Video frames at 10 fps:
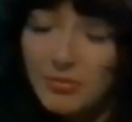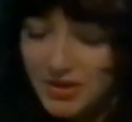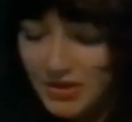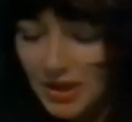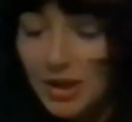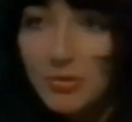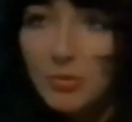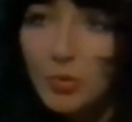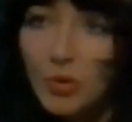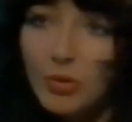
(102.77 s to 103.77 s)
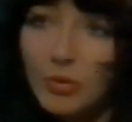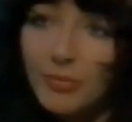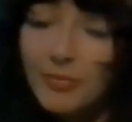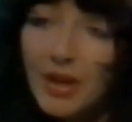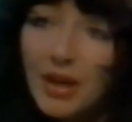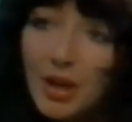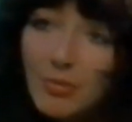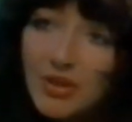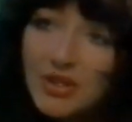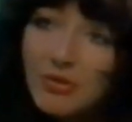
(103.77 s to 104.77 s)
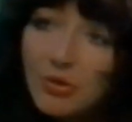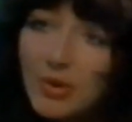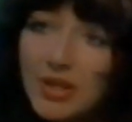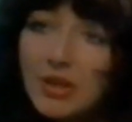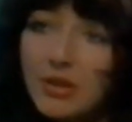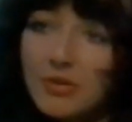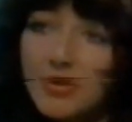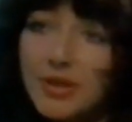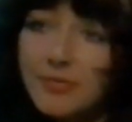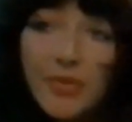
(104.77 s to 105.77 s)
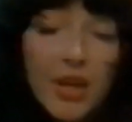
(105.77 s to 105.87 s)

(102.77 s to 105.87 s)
So to keep them warm... So they're not sort of sweat and lose weight?